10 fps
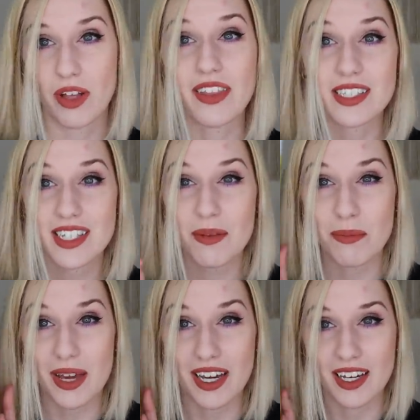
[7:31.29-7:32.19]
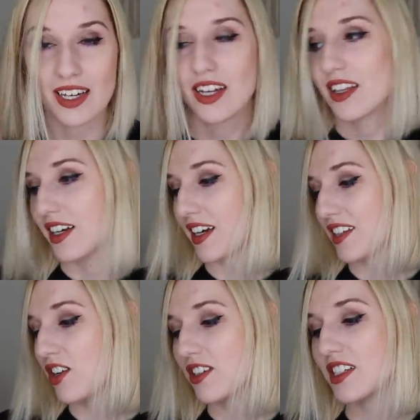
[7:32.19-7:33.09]
And this is a big, like,
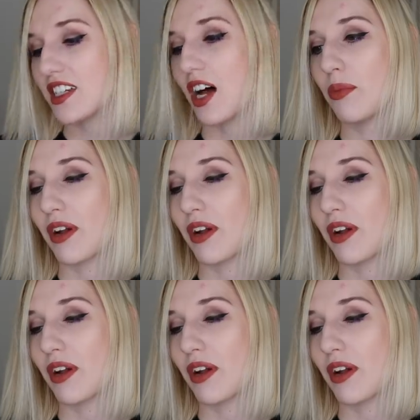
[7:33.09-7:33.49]
it's hard to tell,